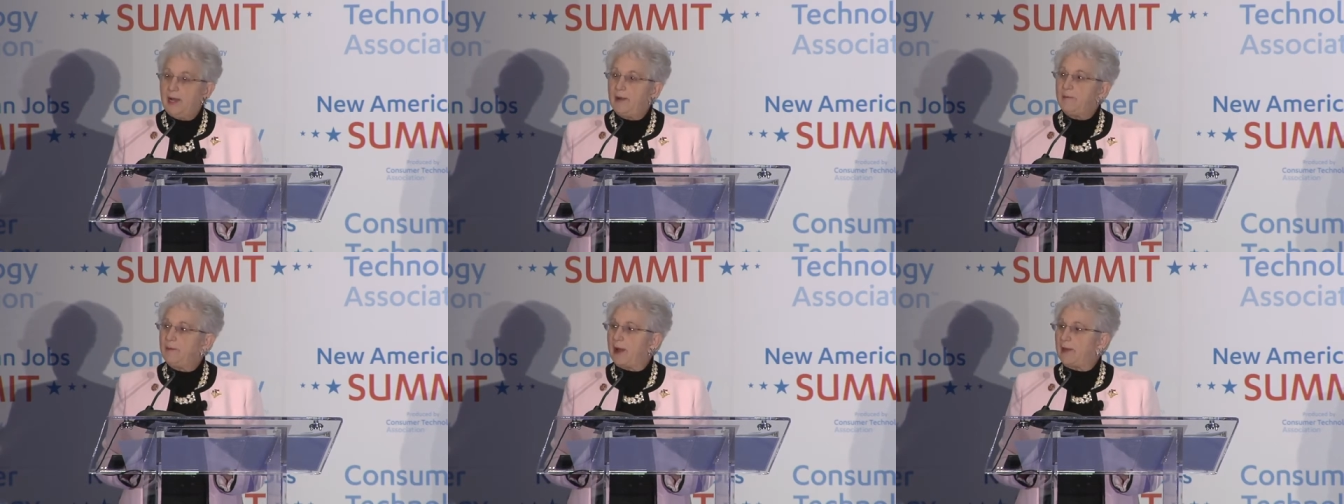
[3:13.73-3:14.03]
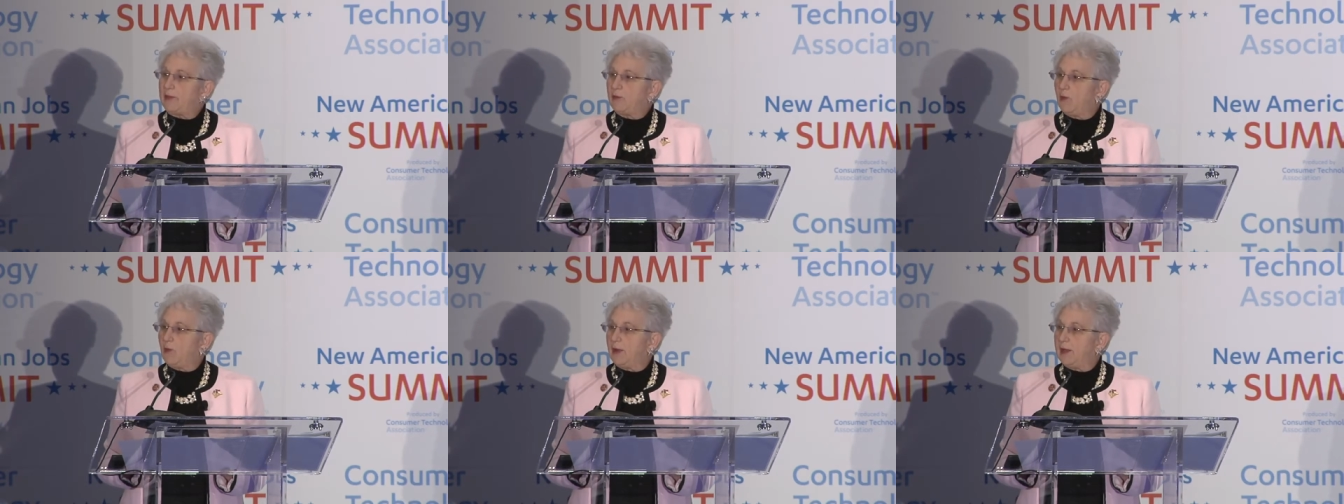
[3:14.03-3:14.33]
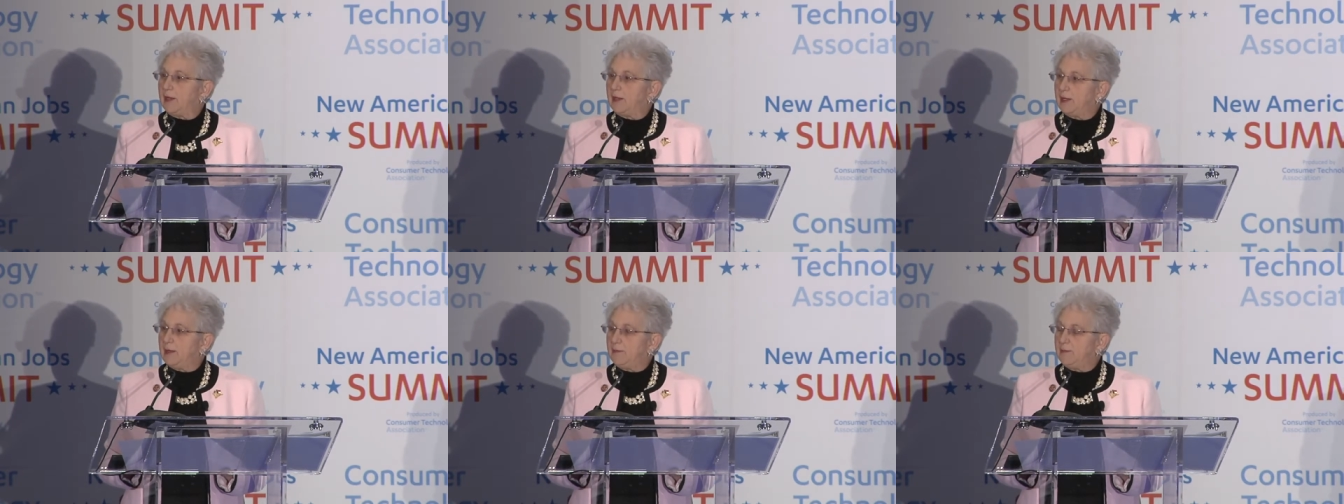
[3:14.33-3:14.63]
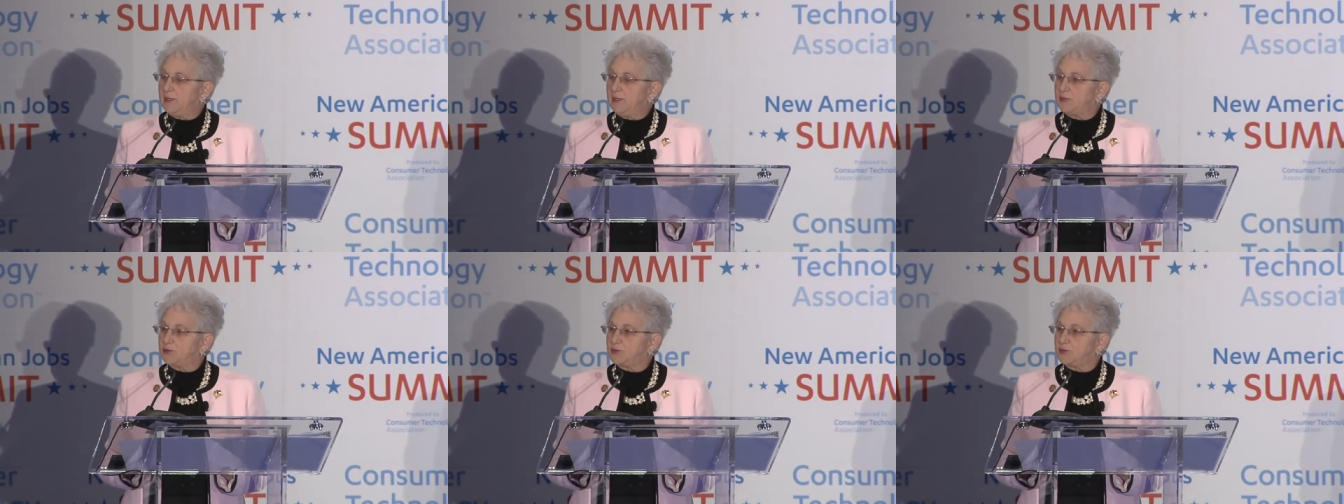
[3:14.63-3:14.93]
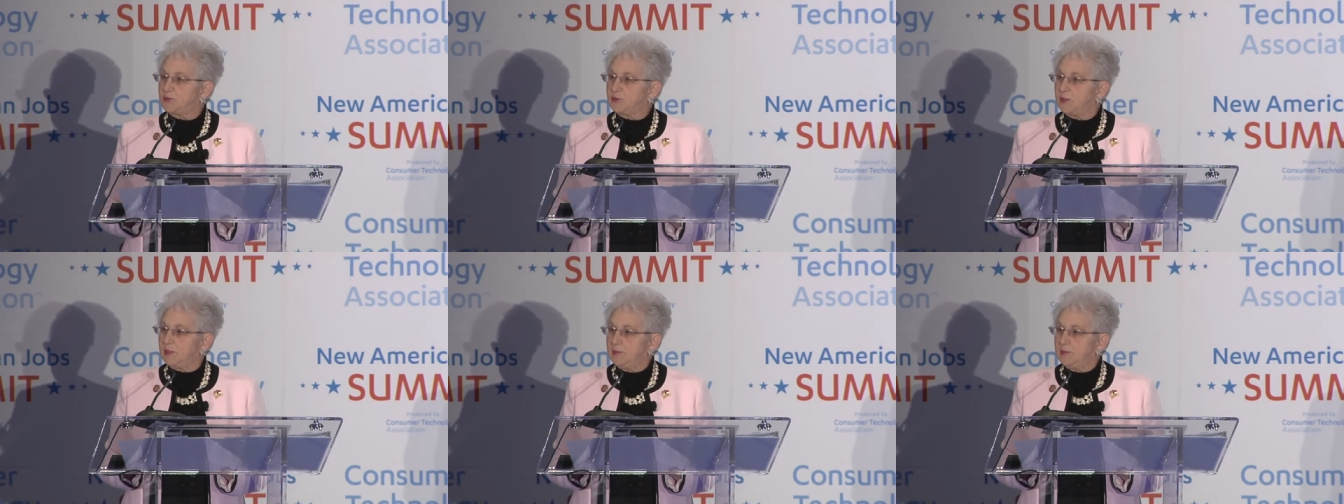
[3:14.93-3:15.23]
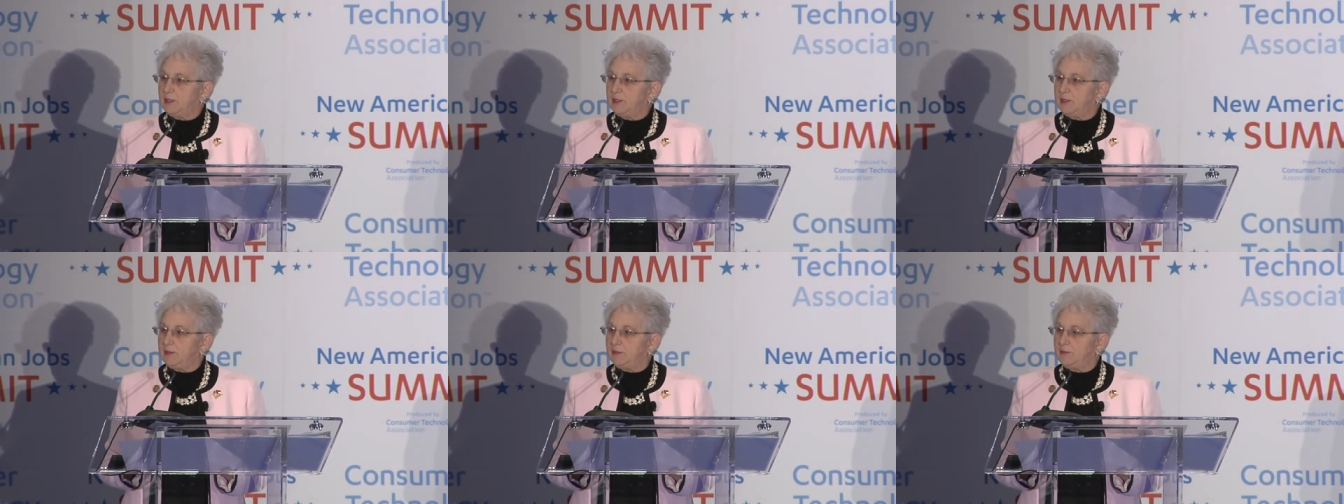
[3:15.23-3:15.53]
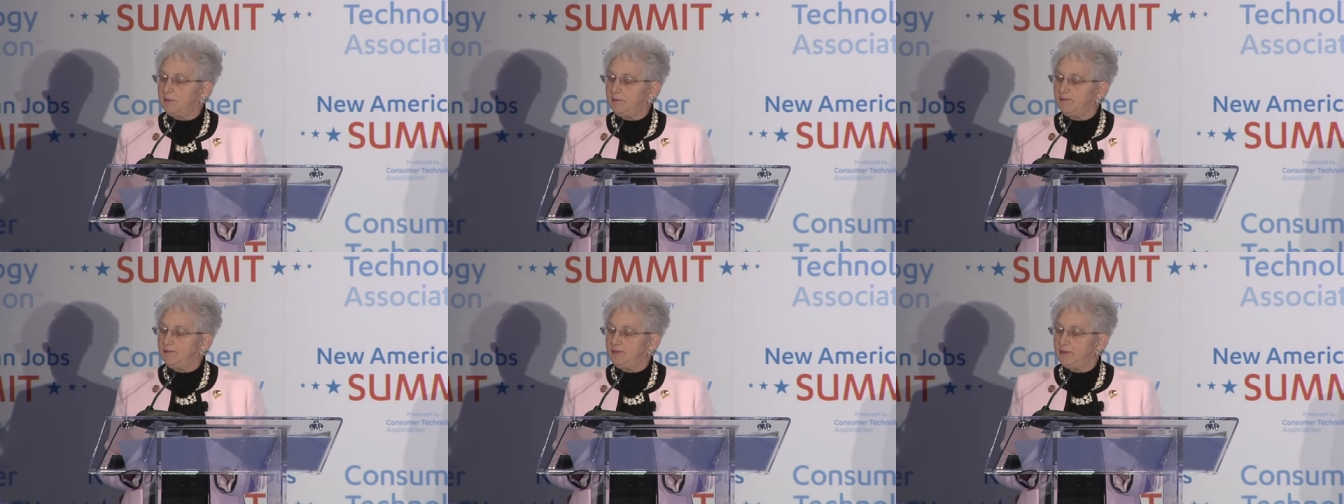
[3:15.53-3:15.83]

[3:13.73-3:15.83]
And by the way, let me, let me